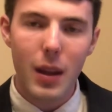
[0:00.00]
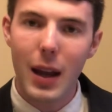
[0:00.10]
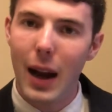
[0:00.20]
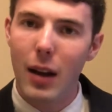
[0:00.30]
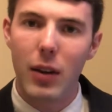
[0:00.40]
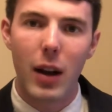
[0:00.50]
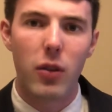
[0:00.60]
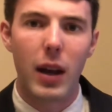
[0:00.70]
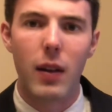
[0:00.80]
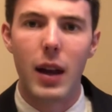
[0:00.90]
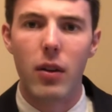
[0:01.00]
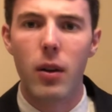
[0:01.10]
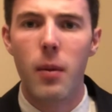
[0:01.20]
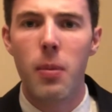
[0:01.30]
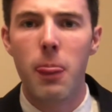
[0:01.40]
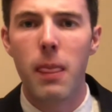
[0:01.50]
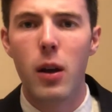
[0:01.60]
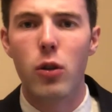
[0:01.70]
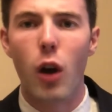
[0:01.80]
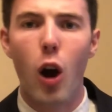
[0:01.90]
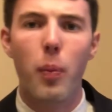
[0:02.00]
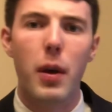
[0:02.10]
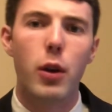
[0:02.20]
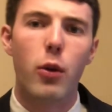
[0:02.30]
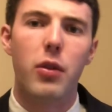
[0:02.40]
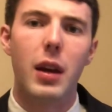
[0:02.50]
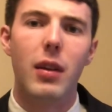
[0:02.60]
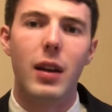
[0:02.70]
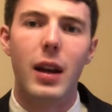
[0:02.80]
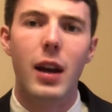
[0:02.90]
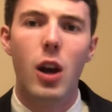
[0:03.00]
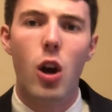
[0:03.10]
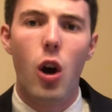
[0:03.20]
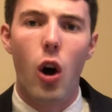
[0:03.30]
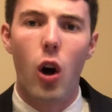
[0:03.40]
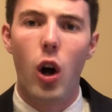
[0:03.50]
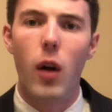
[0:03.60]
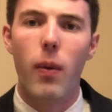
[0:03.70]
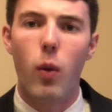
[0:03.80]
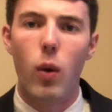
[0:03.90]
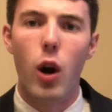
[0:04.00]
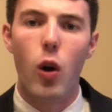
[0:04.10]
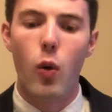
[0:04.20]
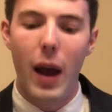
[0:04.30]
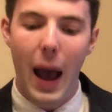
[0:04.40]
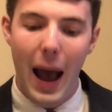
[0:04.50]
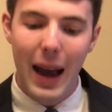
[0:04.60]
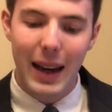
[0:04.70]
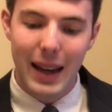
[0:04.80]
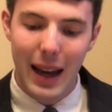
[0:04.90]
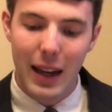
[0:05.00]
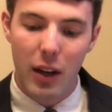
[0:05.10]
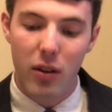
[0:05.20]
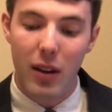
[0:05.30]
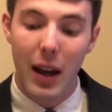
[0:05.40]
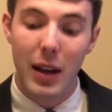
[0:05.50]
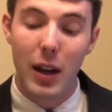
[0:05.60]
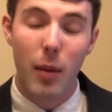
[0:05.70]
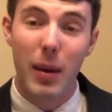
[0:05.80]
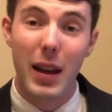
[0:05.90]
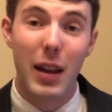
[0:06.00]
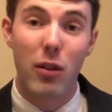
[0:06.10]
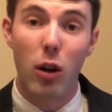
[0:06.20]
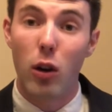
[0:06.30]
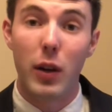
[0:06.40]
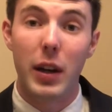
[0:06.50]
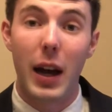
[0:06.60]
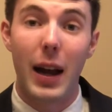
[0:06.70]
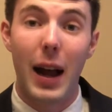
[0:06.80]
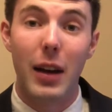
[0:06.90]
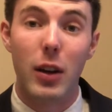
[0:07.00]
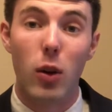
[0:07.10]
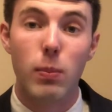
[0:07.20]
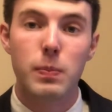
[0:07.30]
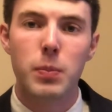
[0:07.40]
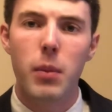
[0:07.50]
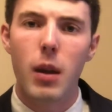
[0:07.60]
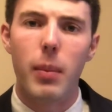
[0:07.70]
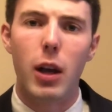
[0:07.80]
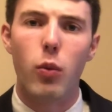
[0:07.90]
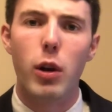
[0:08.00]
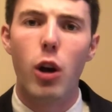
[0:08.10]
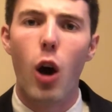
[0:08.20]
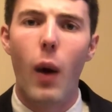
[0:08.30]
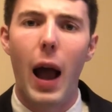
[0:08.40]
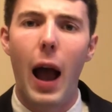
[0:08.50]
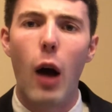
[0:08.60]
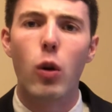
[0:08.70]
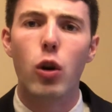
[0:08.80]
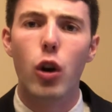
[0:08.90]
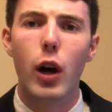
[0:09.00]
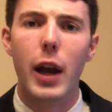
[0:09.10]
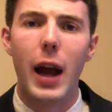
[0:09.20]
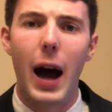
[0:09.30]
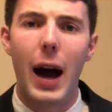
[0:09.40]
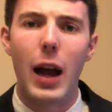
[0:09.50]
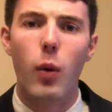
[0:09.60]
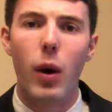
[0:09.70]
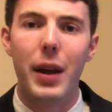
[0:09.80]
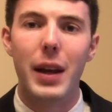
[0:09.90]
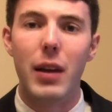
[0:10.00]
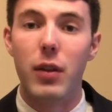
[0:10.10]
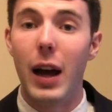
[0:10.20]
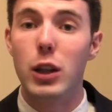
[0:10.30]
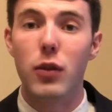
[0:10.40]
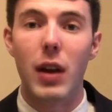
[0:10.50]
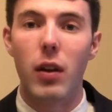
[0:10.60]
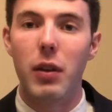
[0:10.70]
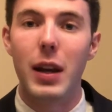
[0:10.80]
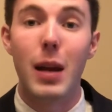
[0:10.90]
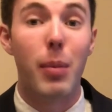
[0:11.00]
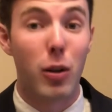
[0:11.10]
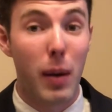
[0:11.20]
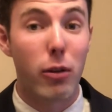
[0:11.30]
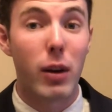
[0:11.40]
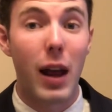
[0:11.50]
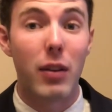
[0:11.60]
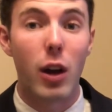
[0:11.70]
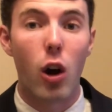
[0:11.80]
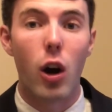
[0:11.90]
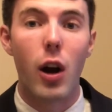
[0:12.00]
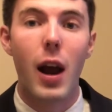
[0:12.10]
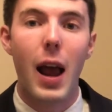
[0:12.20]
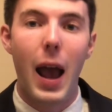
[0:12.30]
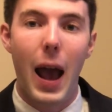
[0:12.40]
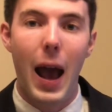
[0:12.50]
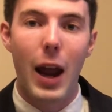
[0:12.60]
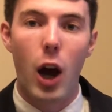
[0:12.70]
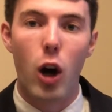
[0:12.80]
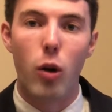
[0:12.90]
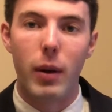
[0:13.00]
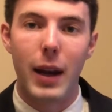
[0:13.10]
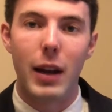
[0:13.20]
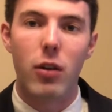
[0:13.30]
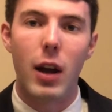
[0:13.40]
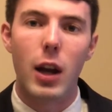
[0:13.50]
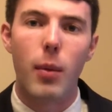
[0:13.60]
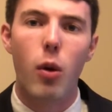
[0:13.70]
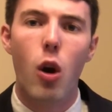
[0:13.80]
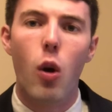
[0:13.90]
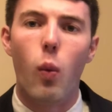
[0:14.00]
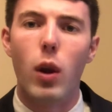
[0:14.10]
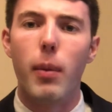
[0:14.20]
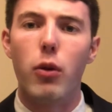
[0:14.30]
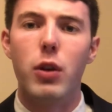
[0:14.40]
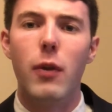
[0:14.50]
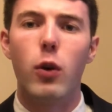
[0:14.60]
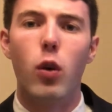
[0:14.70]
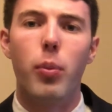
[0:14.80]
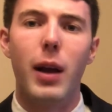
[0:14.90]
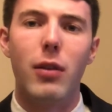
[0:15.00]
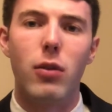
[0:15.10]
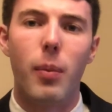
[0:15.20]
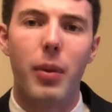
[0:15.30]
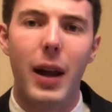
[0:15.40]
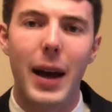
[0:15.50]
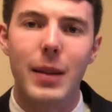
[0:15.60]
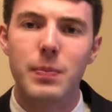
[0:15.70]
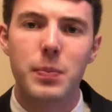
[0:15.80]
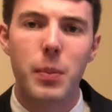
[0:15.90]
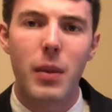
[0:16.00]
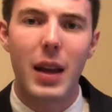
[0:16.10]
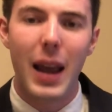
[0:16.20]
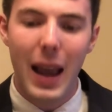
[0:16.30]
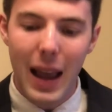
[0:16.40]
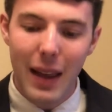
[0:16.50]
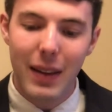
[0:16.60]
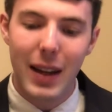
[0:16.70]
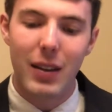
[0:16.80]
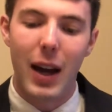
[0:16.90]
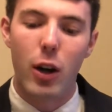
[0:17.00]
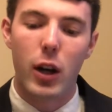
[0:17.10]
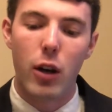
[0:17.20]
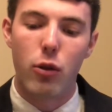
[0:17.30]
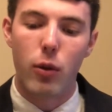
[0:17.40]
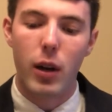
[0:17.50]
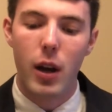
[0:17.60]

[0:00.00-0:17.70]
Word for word: And I just got to say this. To open your season on the road at Kinnick Stadium is certainly not ideal, because we know how good Iowa is, not just as a team, but especially as they are at home. Kinnick Stadium, one of the most difficult places to play in the entire country.